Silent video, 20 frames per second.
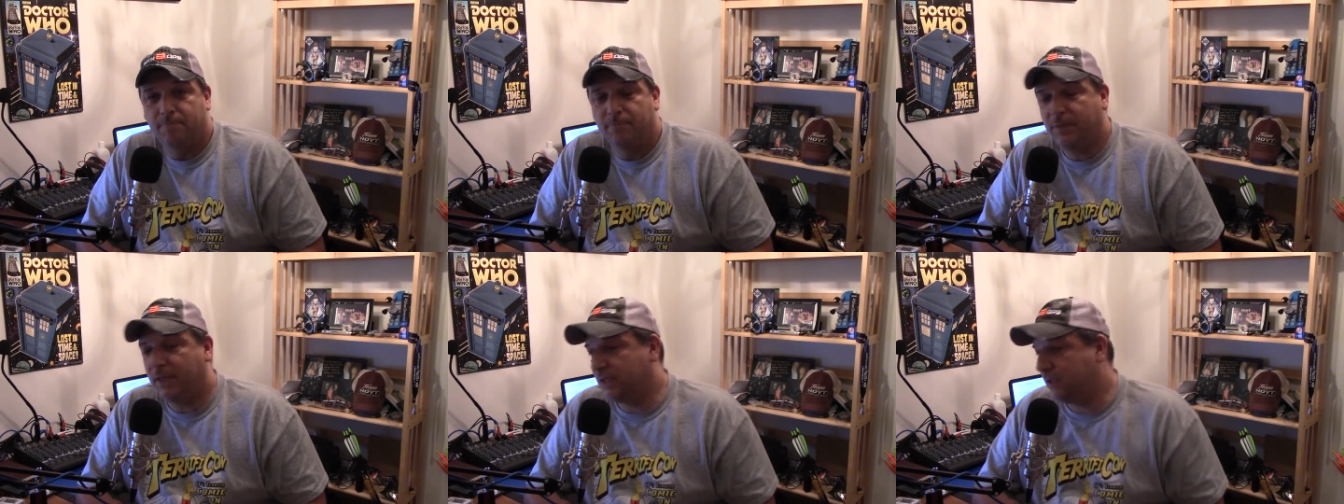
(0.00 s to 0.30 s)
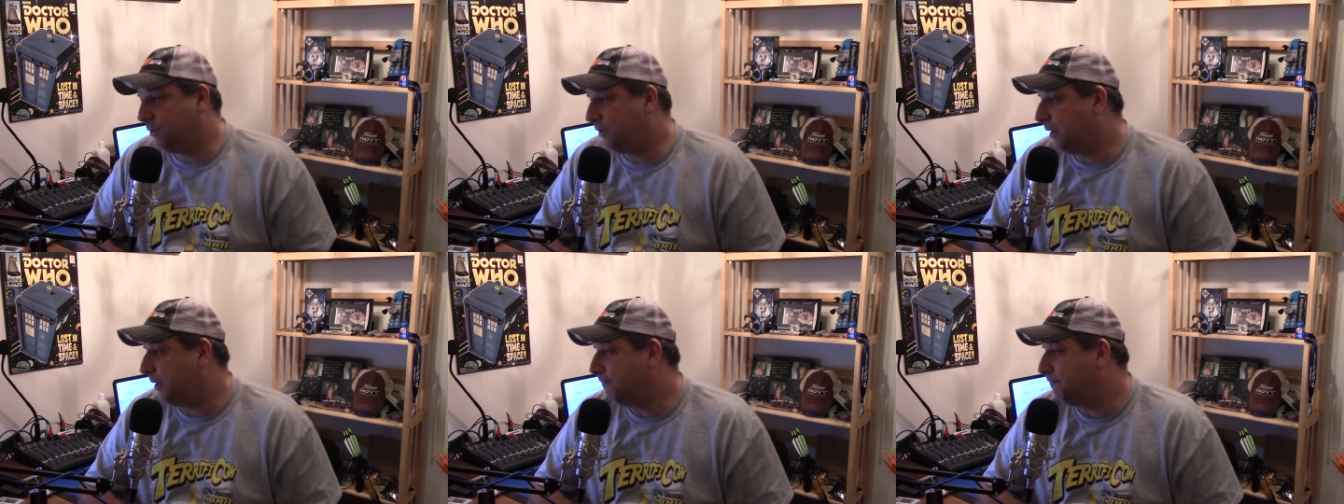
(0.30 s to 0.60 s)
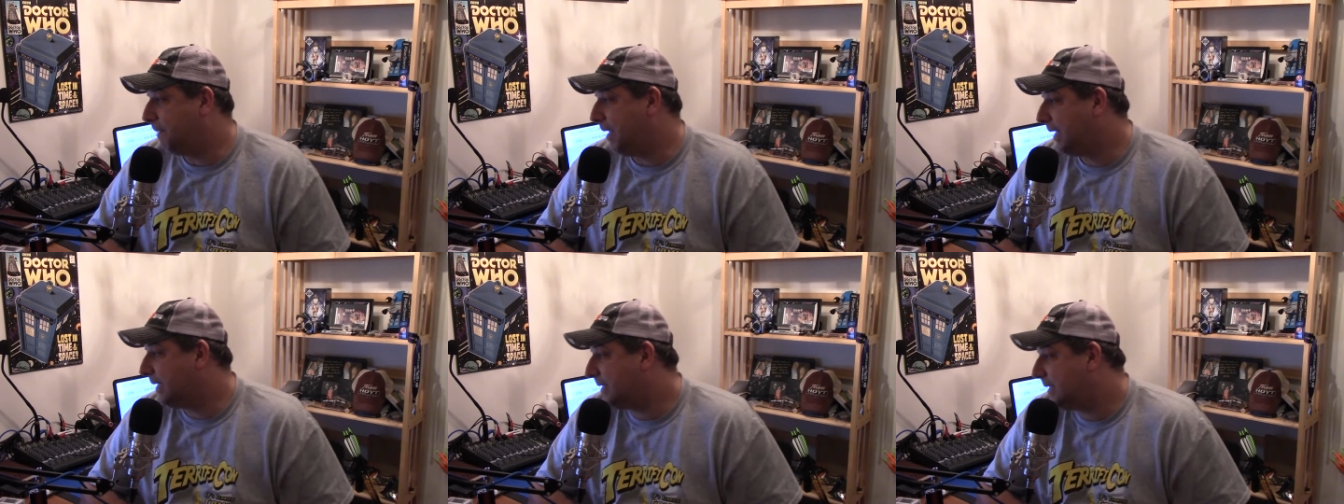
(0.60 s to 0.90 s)
that you
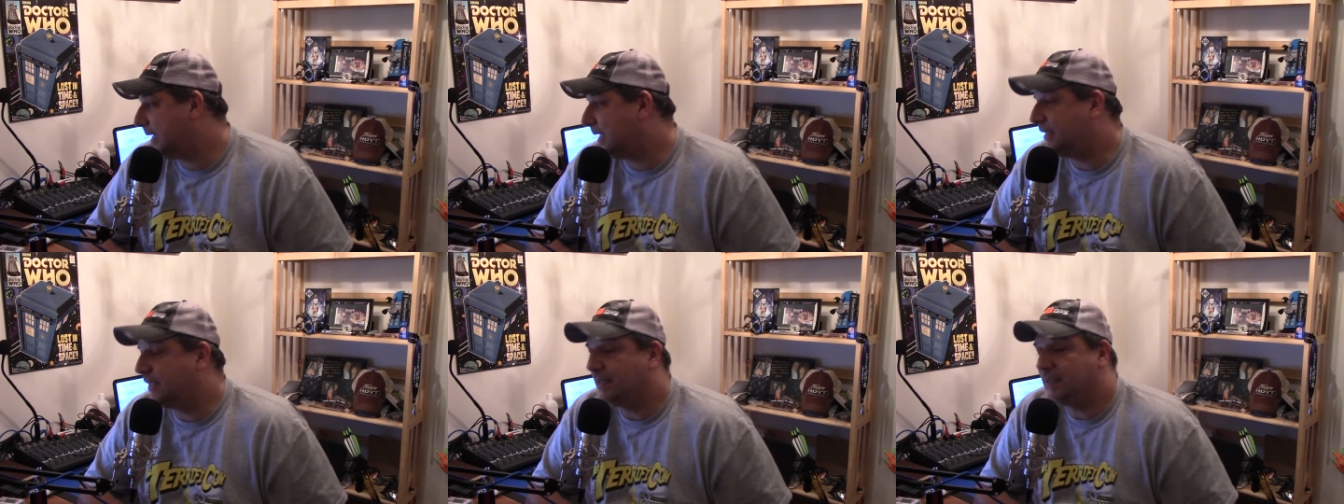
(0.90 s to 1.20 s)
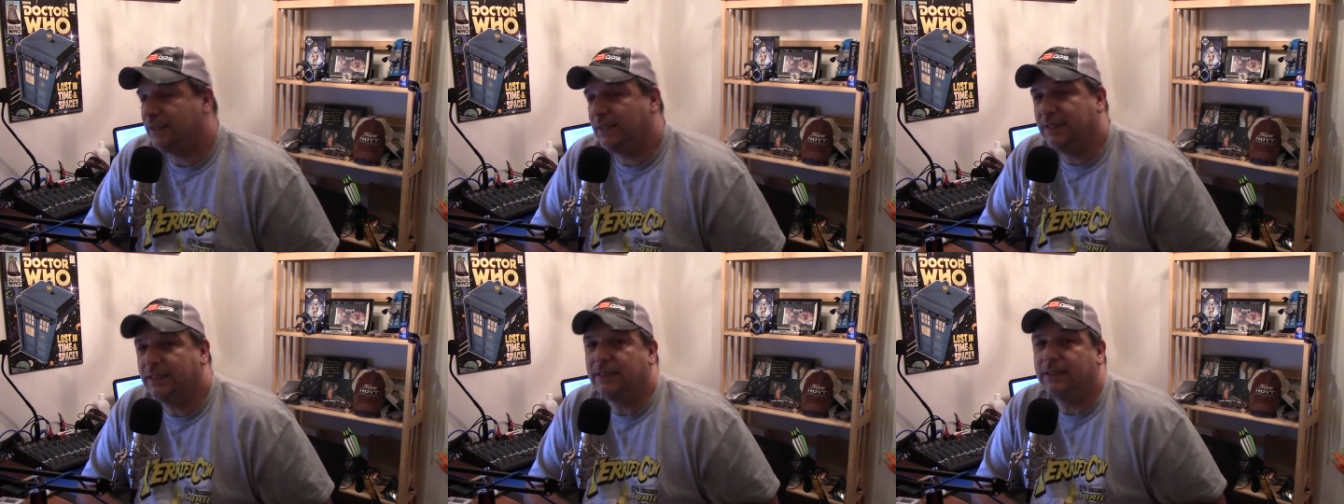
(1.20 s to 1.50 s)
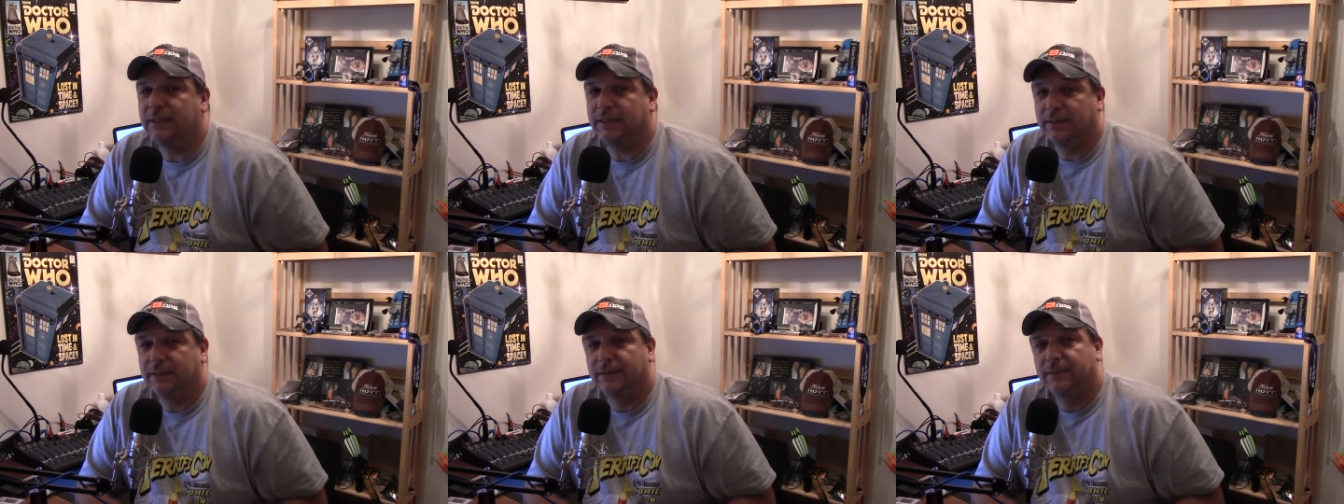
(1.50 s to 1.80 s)
can maintain the
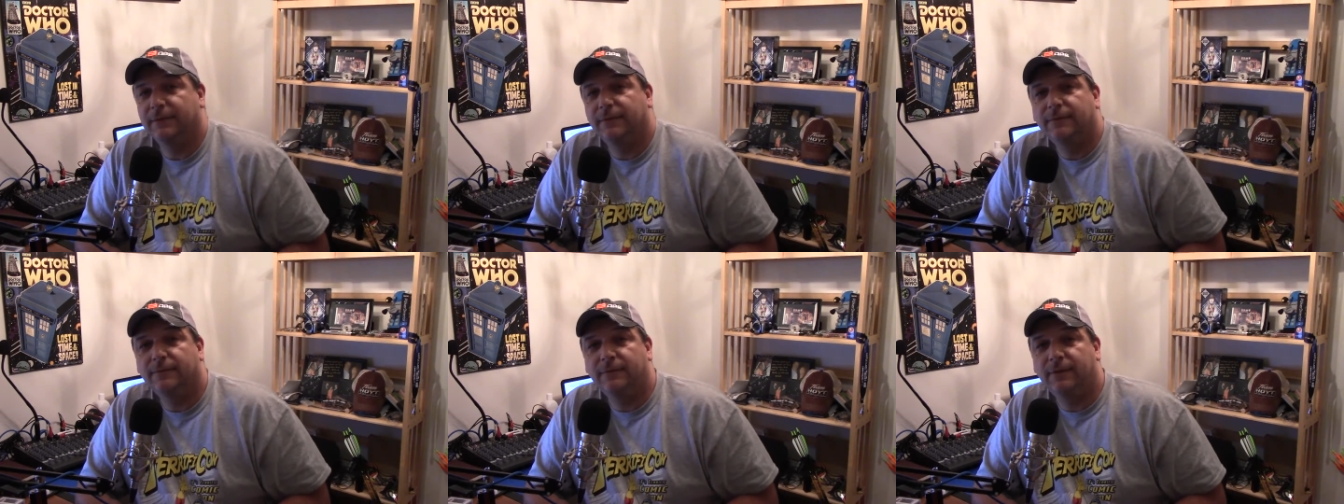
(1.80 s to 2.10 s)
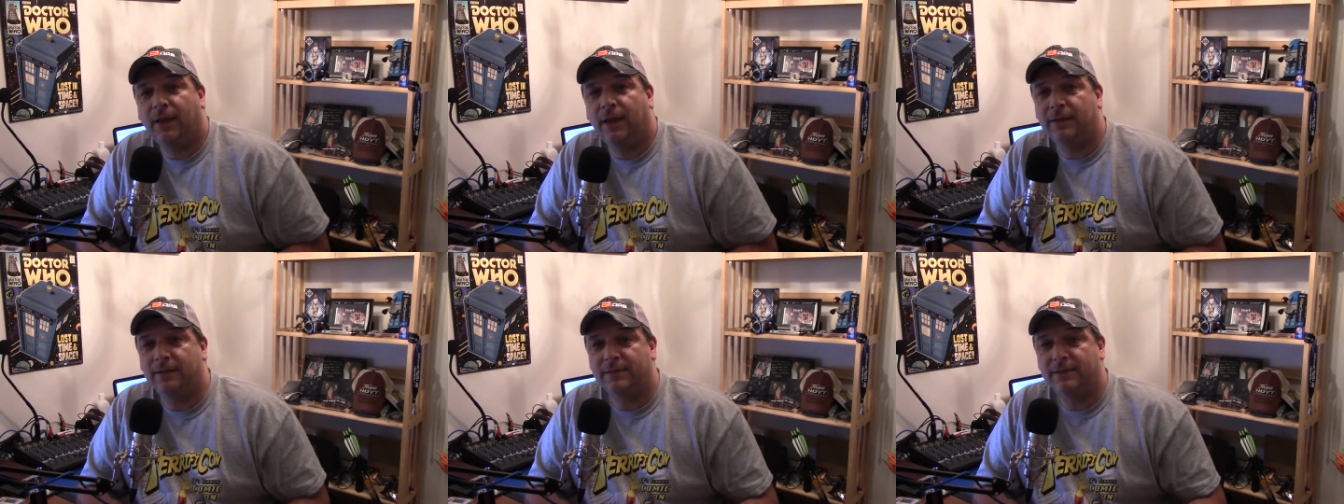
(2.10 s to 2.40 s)
lead on